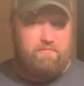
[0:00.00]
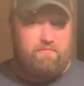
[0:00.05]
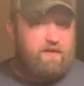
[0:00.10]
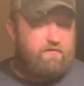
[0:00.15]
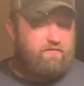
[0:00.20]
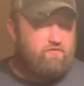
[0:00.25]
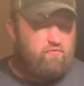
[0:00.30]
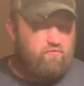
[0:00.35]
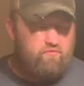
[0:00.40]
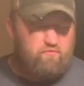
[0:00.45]
They
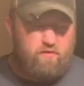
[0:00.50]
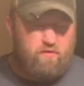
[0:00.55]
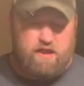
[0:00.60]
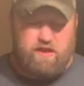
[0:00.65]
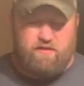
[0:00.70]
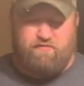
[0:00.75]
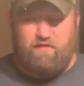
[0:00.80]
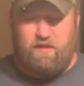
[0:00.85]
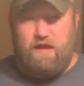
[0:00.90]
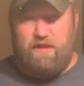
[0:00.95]
have
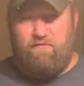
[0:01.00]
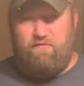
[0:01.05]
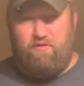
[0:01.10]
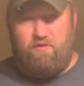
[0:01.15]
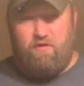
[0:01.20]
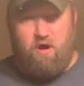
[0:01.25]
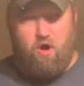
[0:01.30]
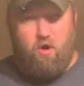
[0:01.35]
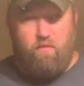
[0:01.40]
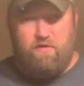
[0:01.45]
great
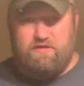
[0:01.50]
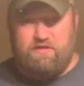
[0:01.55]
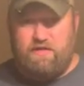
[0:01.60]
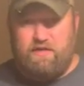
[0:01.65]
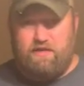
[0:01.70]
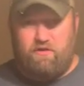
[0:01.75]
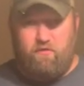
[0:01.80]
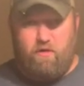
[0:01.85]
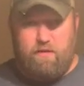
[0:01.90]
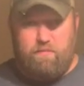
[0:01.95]
flavor. Always
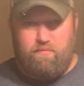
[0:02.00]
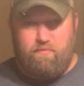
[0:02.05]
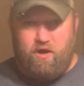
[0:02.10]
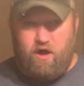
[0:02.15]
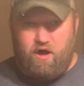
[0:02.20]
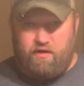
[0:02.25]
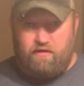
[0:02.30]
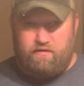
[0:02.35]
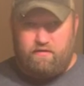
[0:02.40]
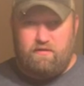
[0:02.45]
get a great
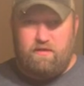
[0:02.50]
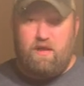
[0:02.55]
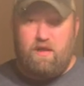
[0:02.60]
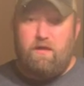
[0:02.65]
product.